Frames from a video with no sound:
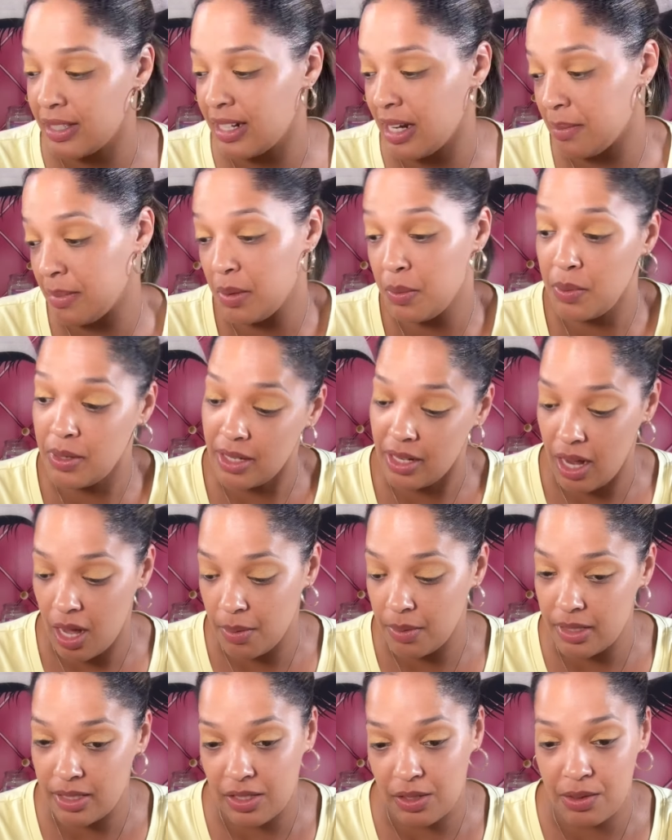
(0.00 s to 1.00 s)
I mean, we could
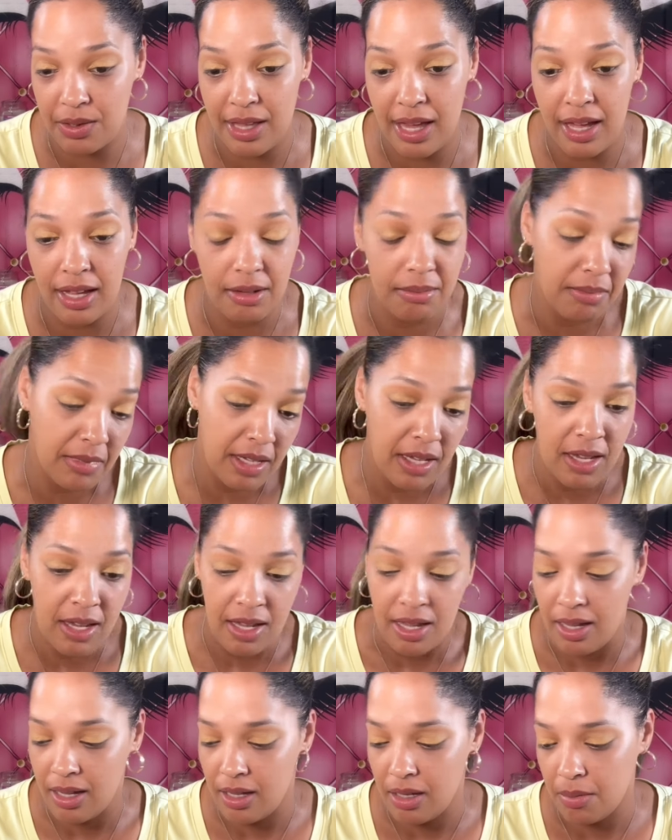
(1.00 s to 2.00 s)
always do that.
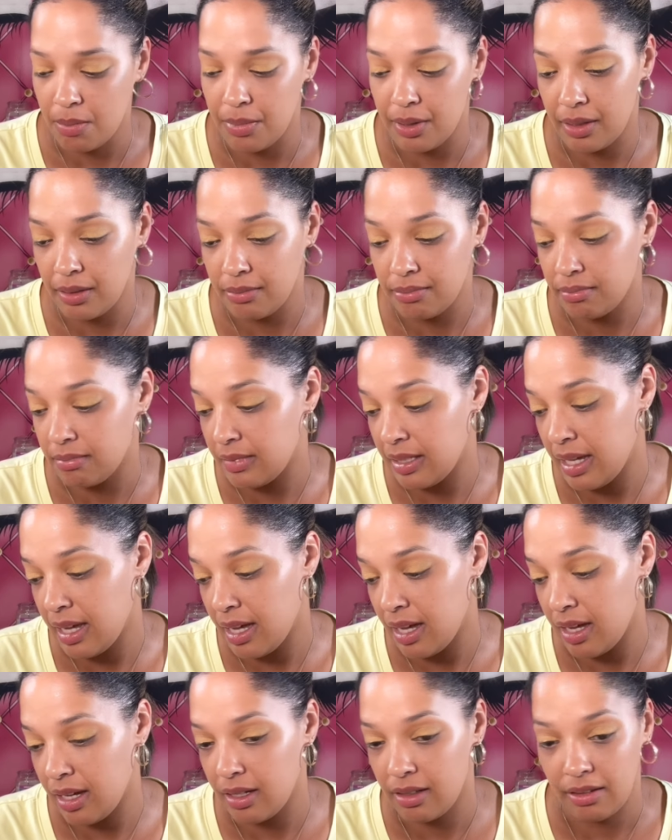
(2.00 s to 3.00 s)
Um, but
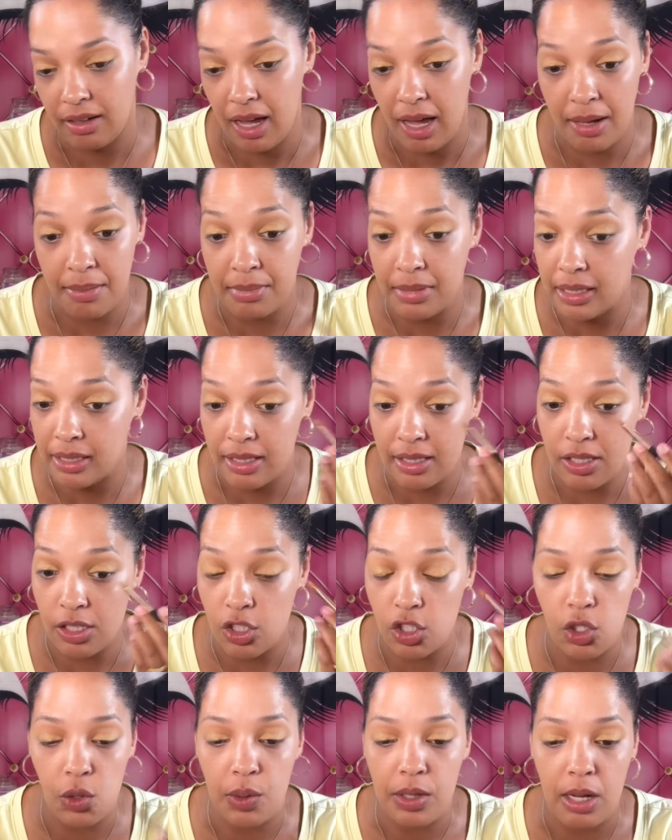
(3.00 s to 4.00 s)
yeah, I mean, this is
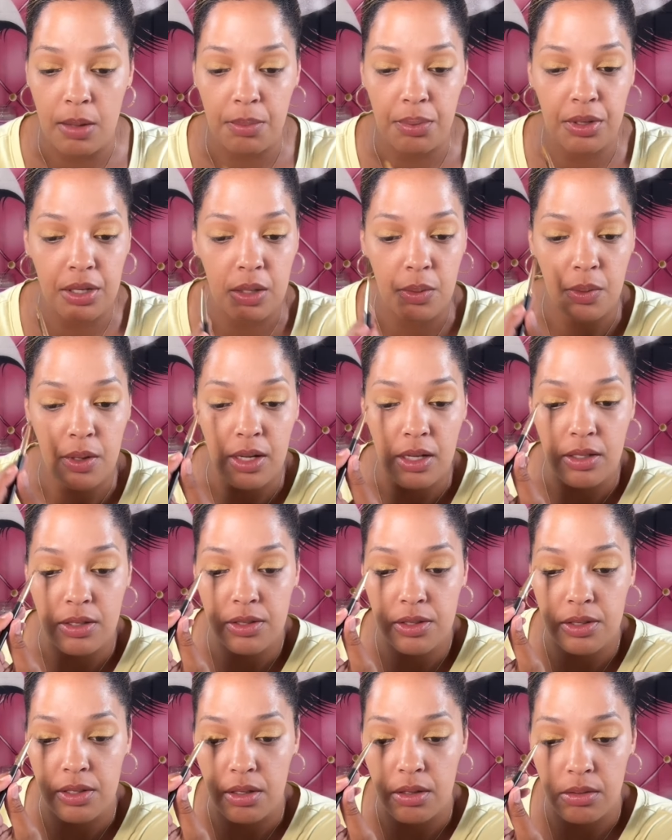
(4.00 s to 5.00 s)
showing up pretty well,
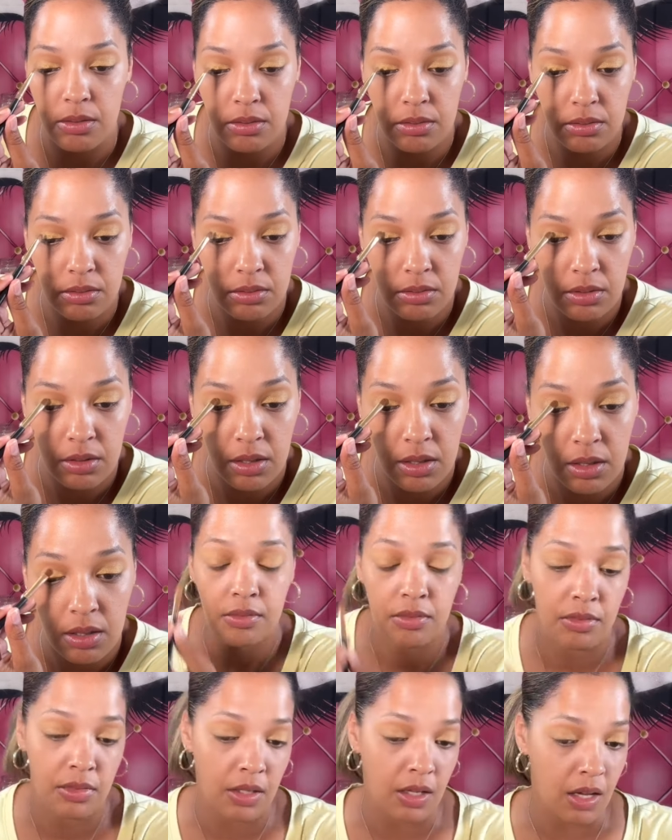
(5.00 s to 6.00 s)
so.
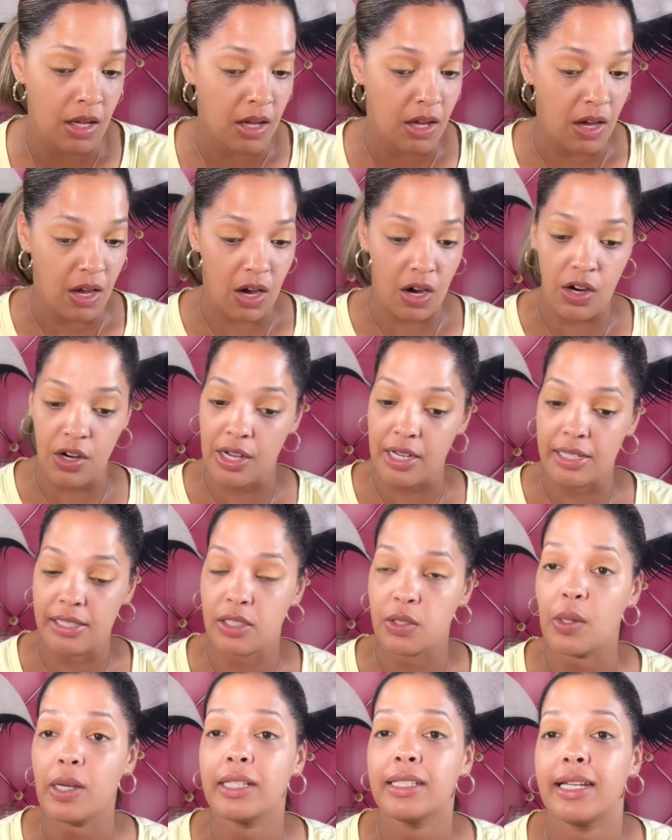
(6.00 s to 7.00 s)
All right, so
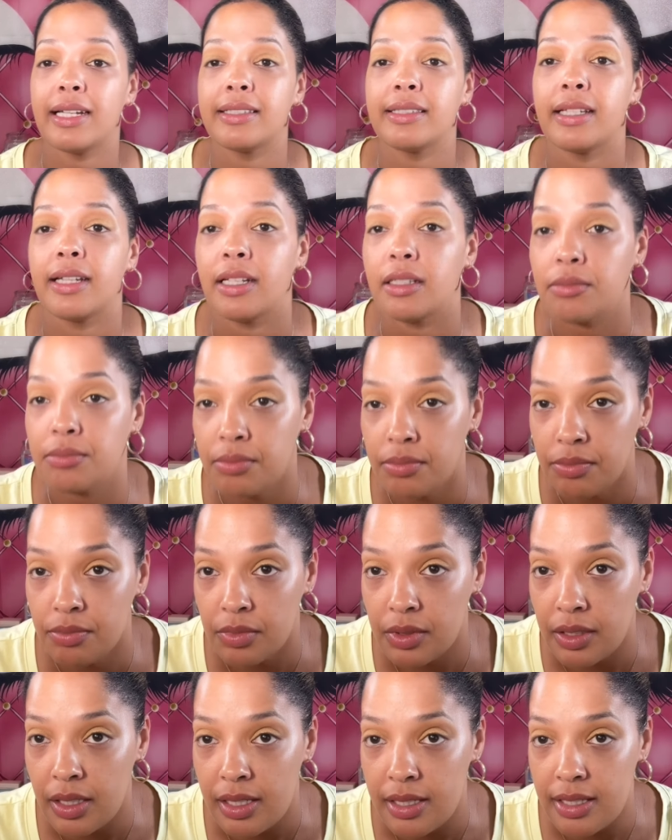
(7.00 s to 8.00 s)
I like that.
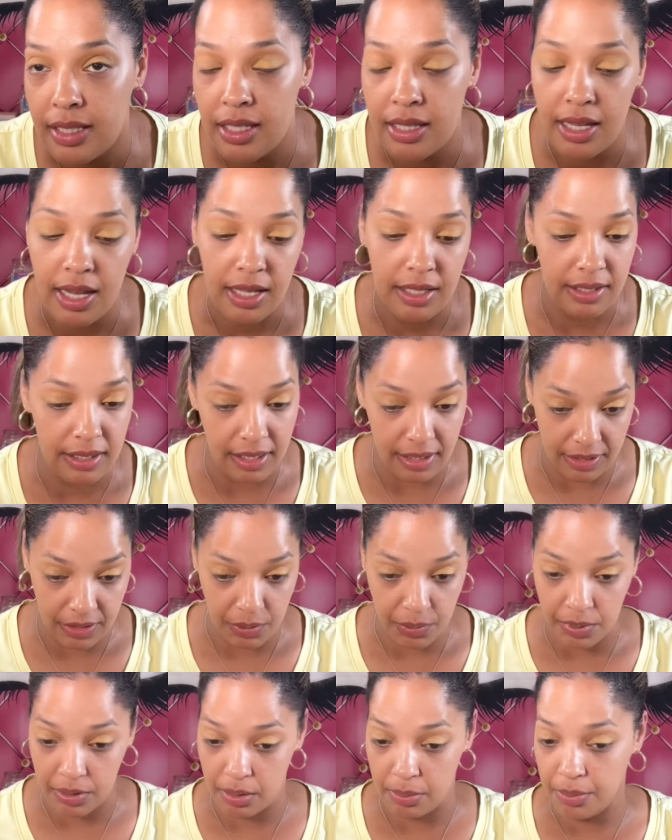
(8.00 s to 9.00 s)
You guys see that? That looks
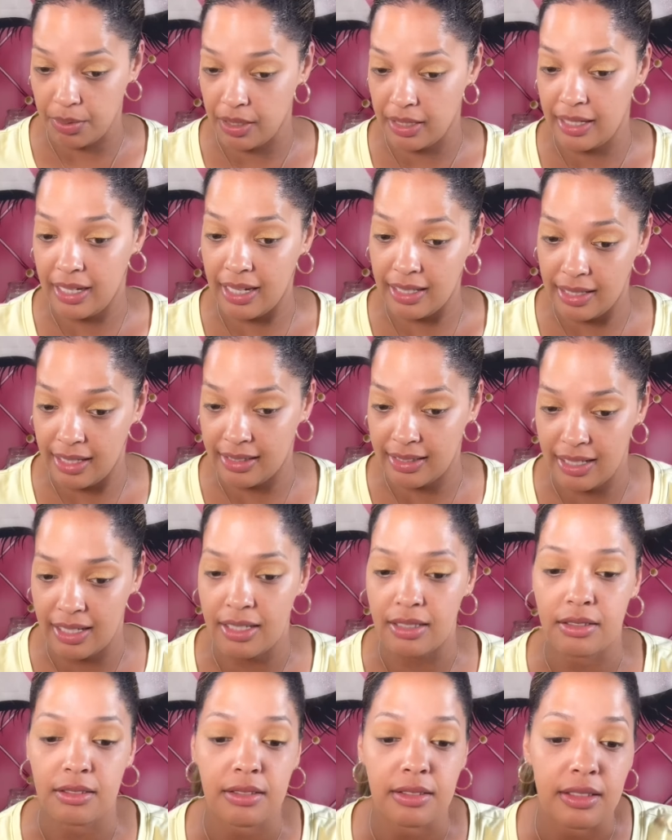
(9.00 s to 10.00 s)
really pretty. I like that.
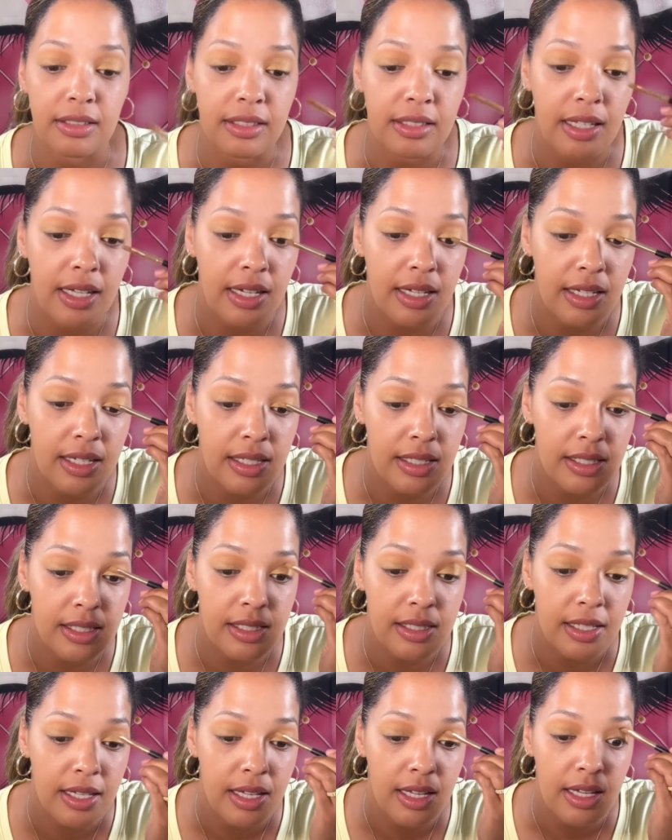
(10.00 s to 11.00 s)
Nice
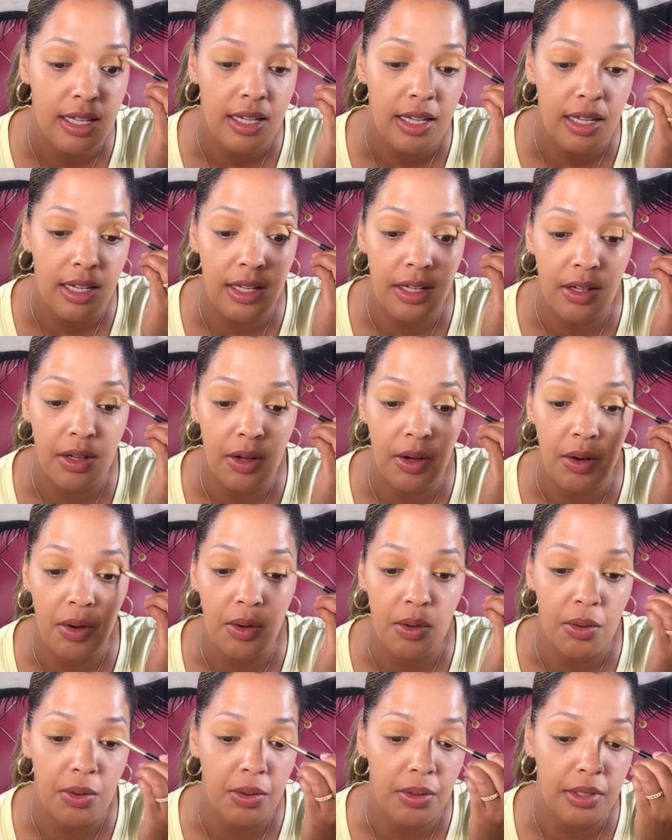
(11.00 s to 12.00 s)
and
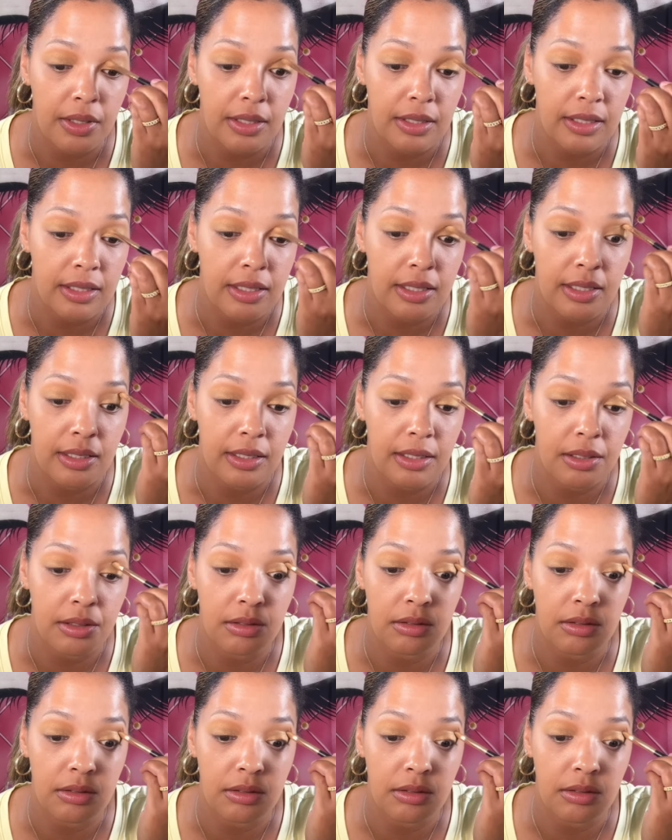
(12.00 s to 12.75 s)
gold and yellow.